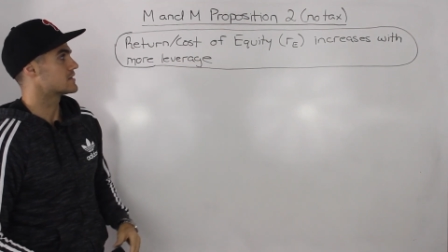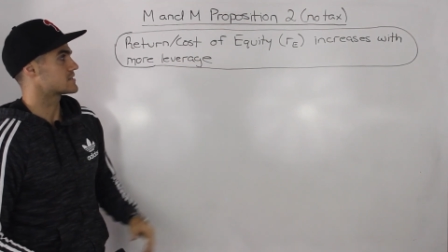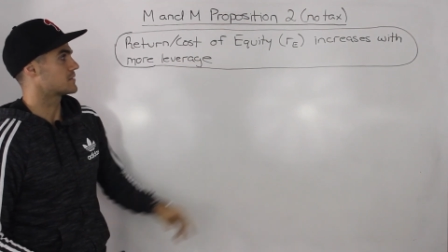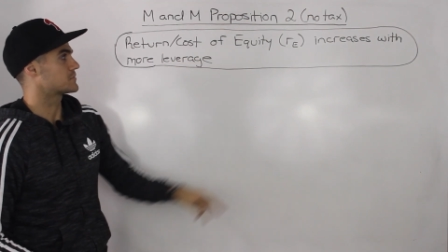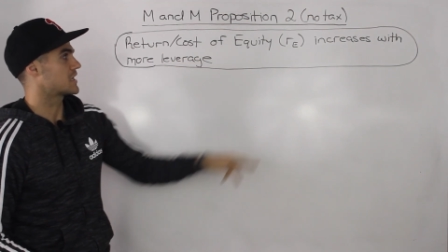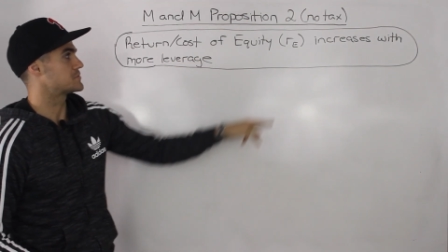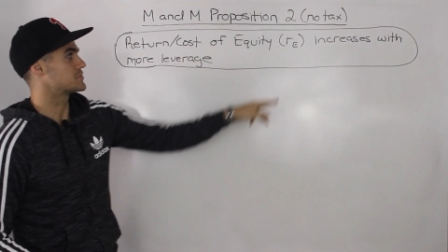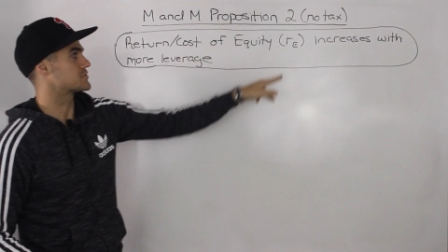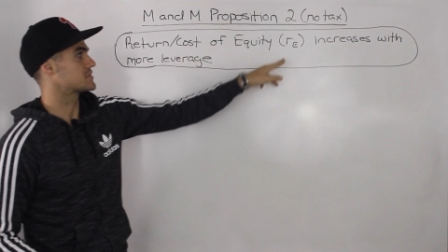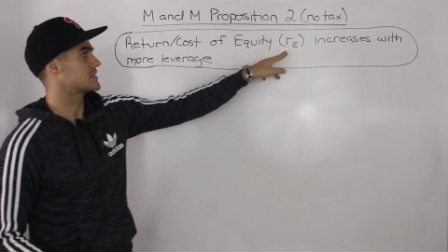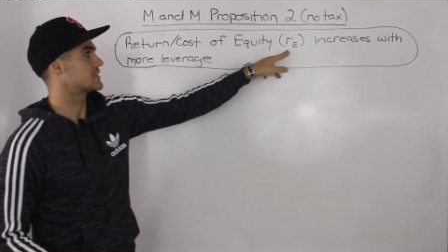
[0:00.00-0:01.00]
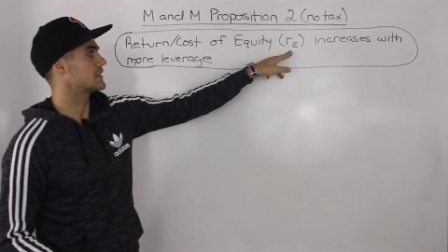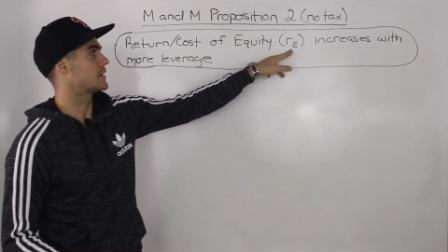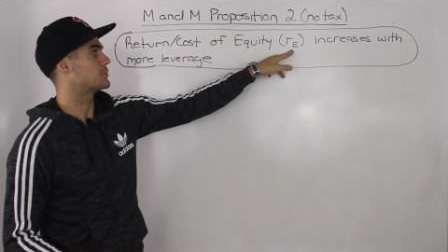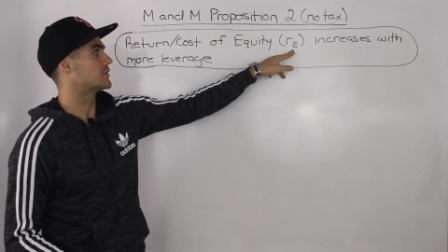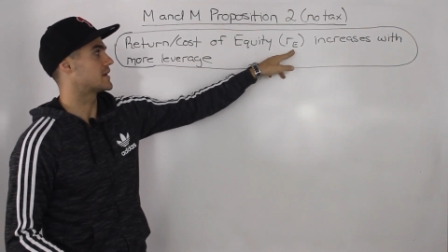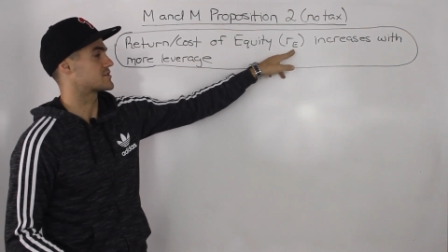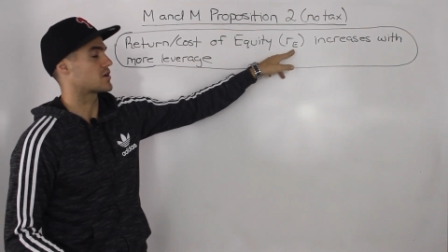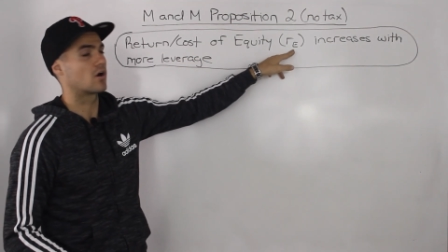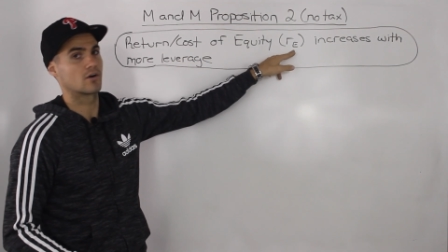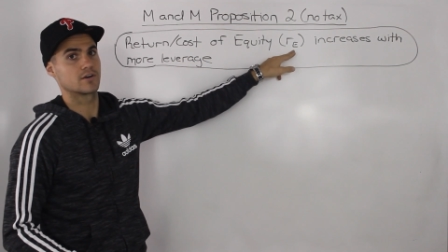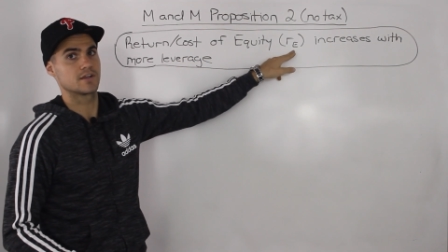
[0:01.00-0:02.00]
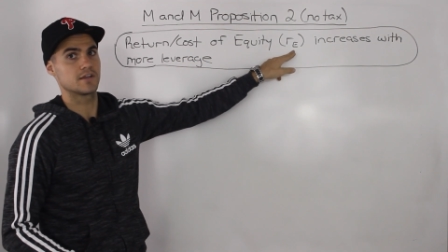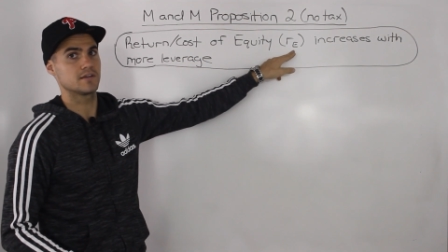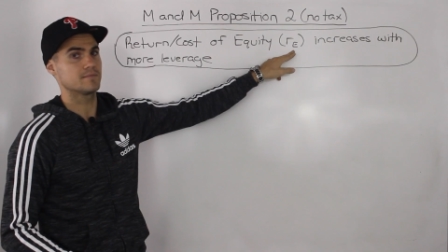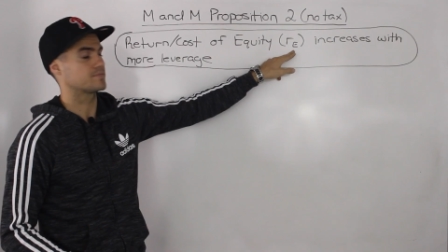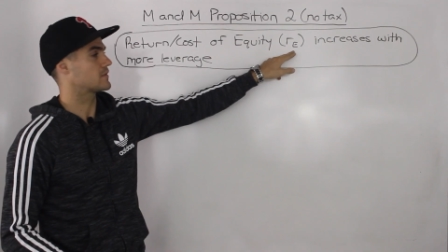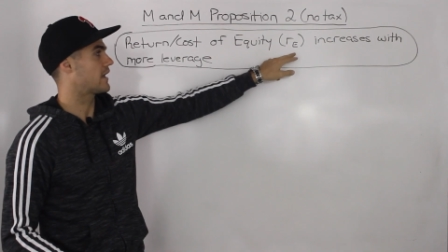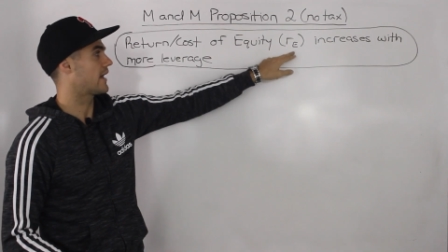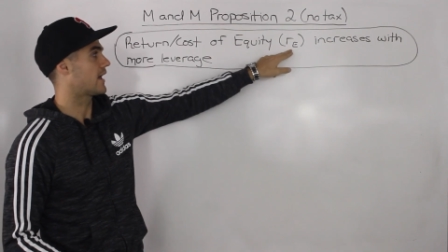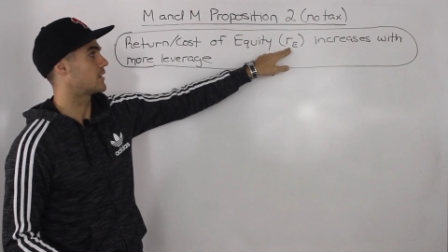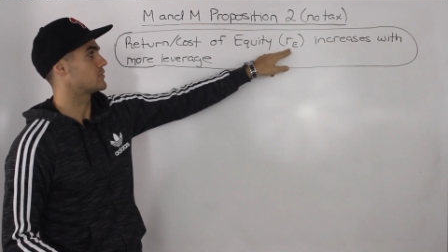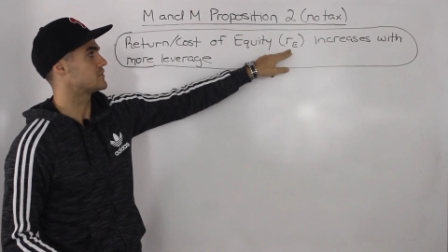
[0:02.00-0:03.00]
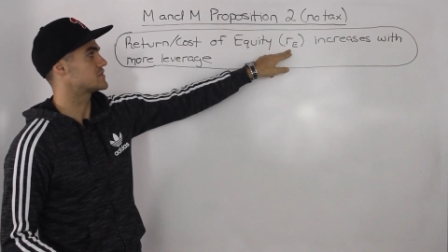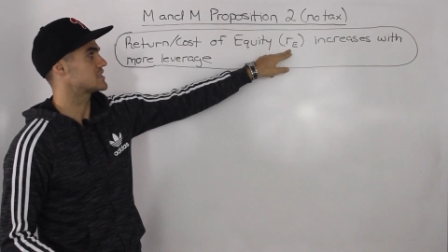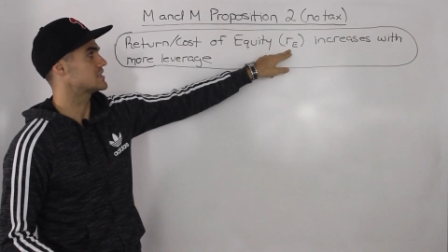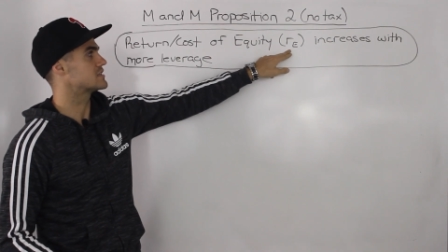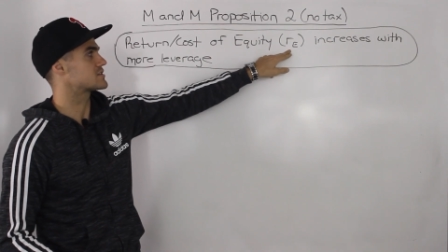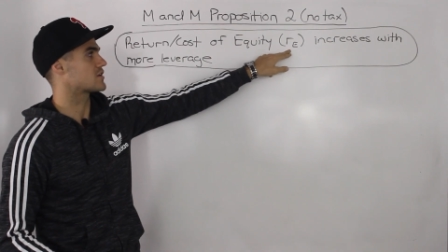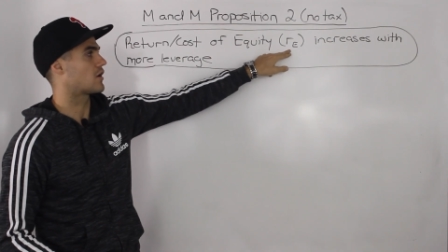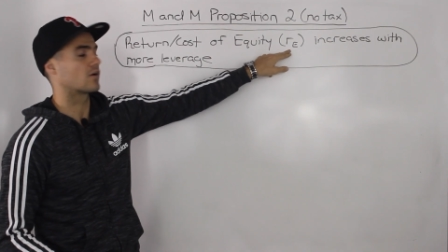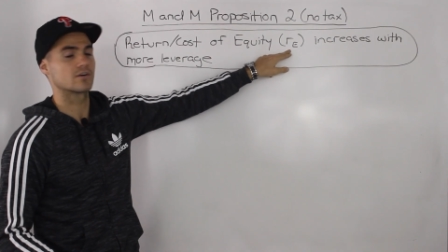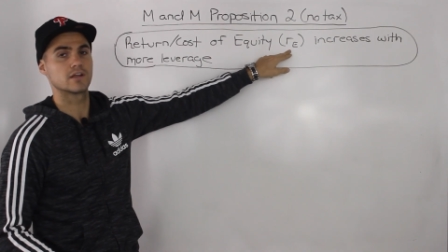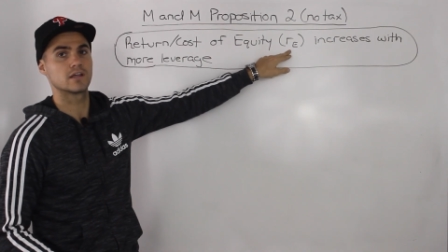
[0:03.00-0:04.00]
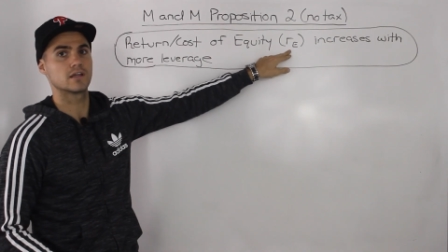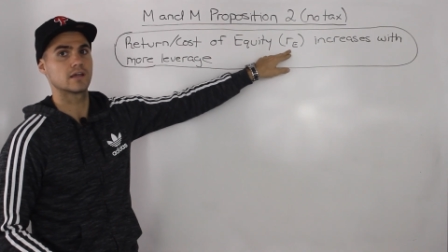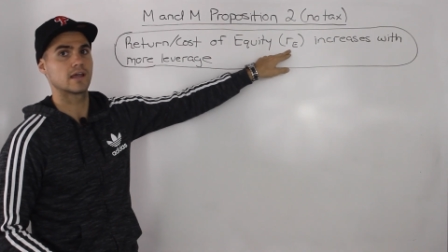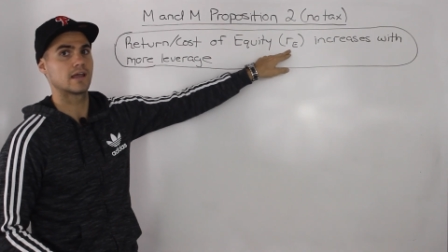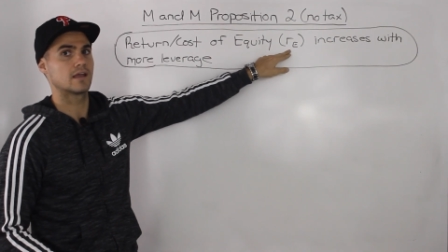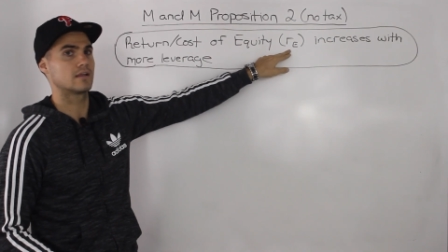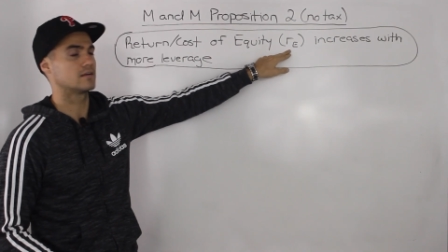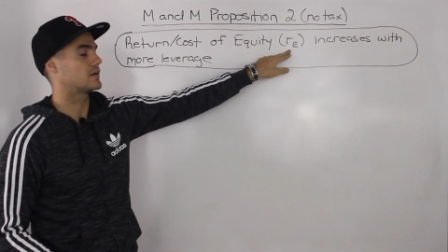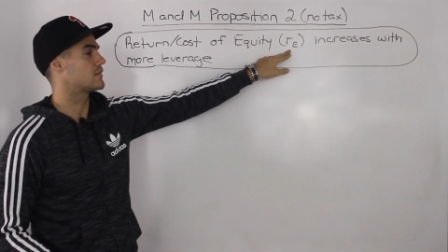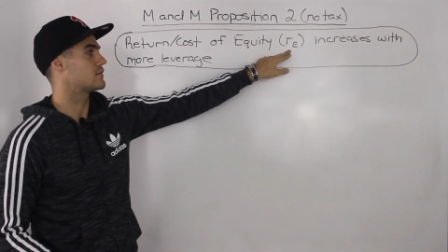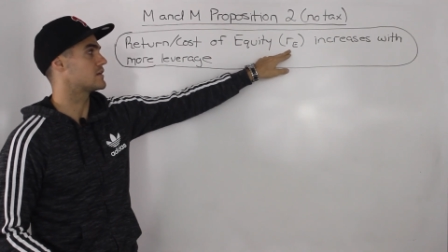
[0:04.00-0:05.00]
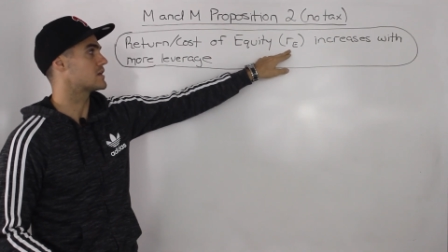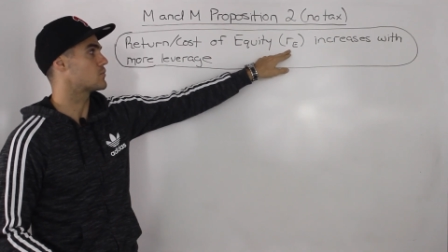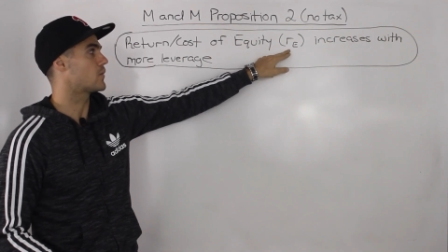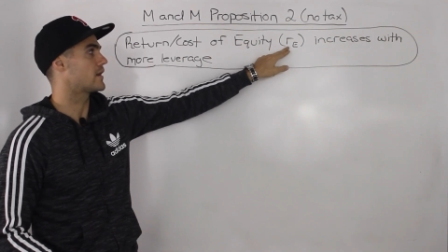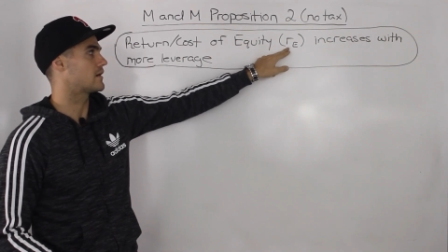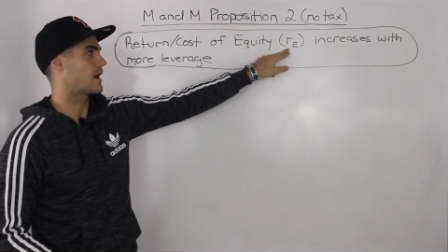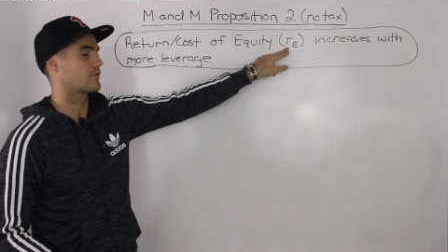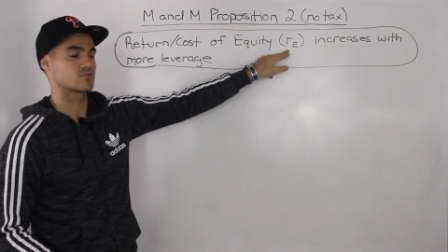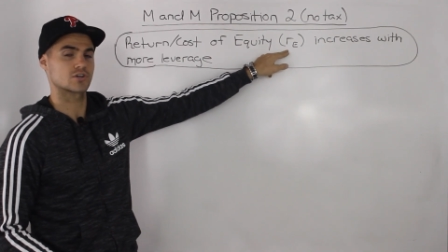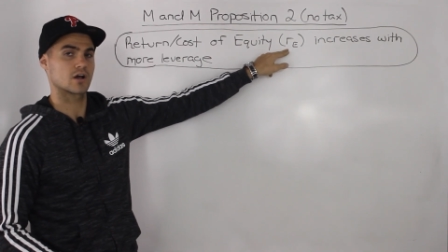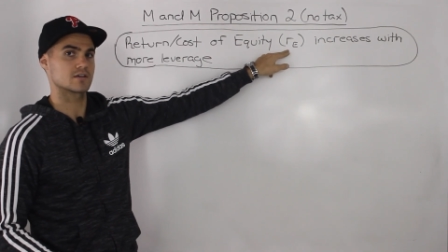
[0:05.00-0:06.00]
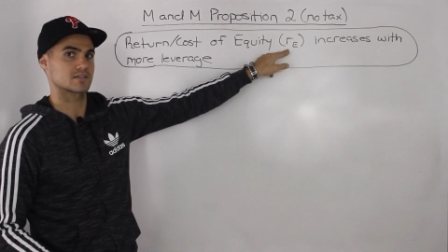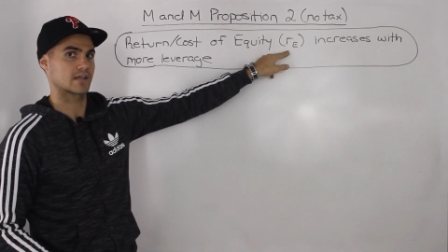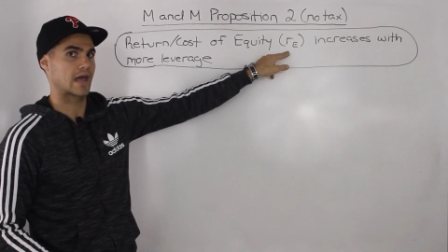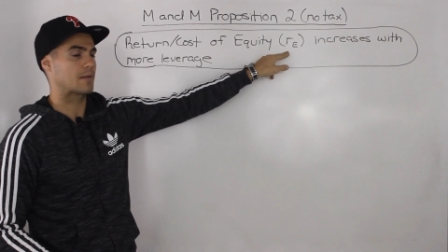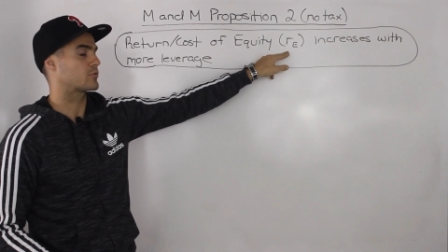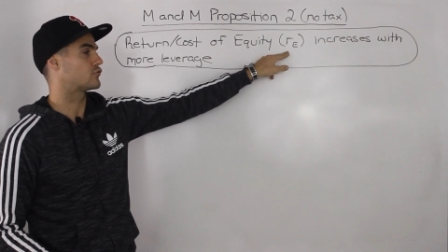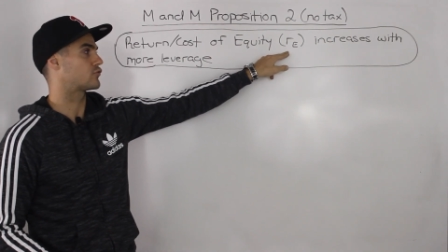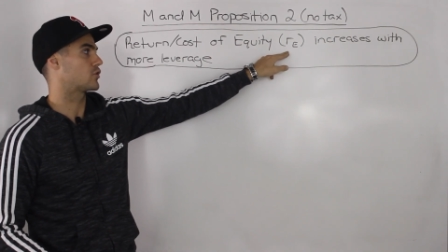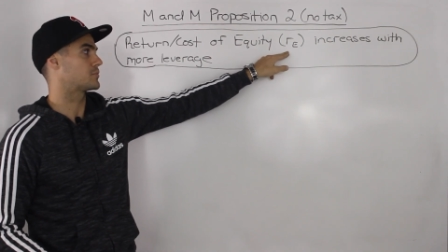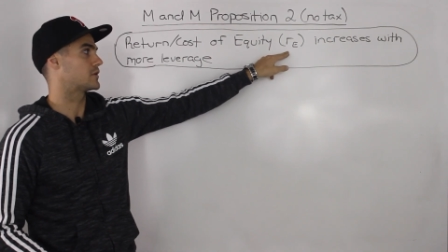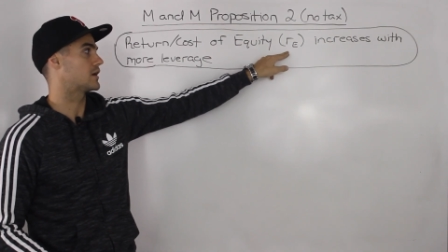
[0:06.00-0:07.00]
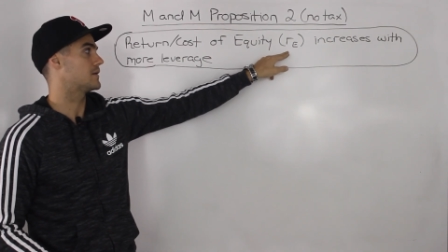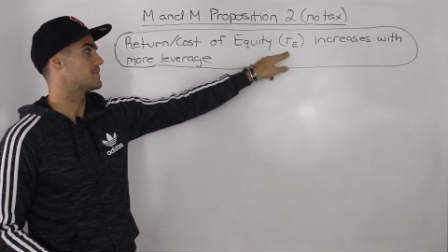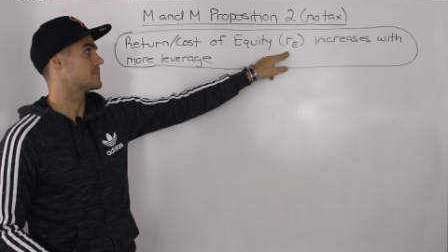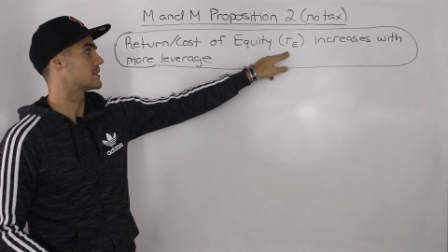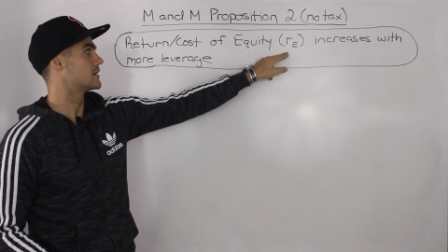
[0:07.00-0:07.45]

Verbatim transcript: Sometimes you'll see it labeled as RE, and we've seen this RE in the weighted average cost of capital formula.